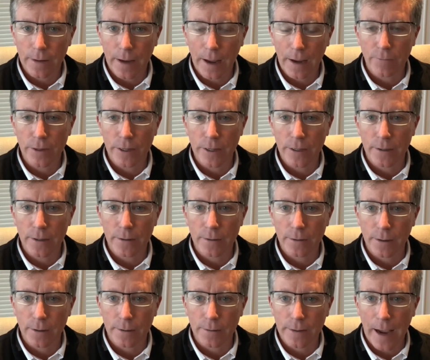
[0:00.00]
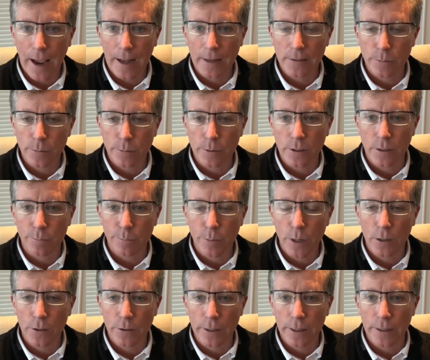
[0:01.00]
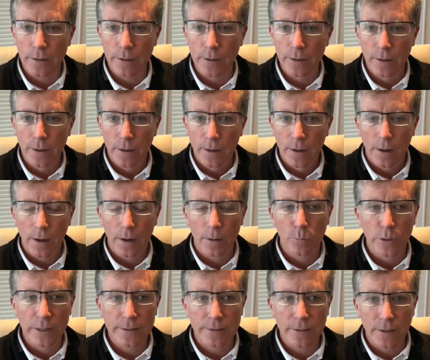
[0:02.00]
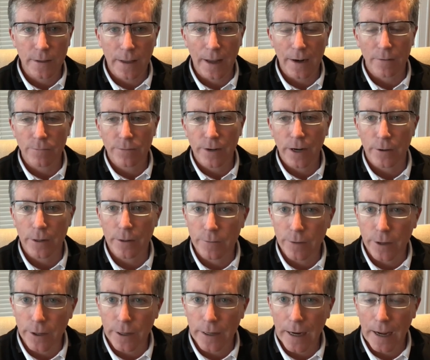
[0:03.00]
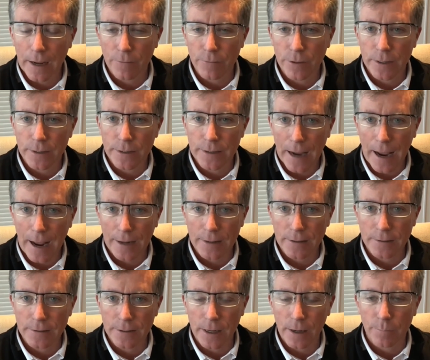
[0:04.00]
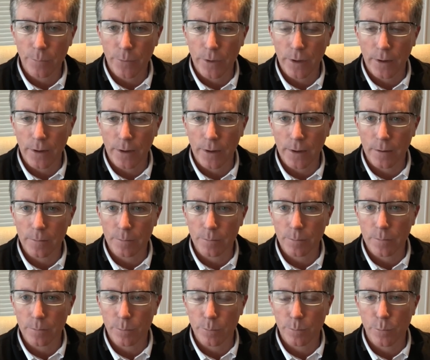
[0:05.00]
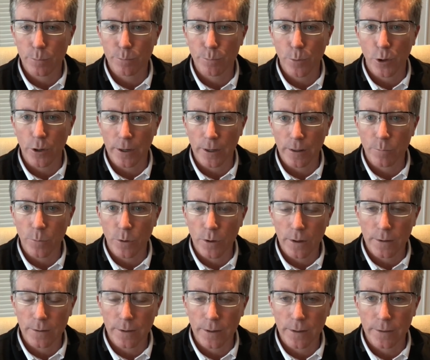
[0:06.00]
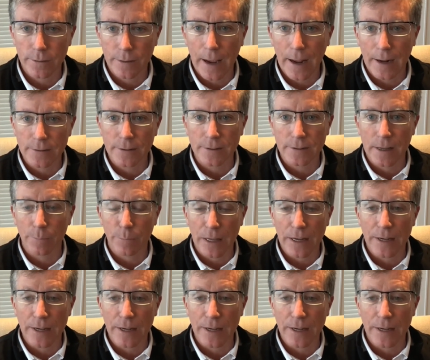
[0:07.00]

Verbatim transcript: heavy uh, taxable component, Um, we still had a very, very heavy tax exempt uh, part of the tax exempt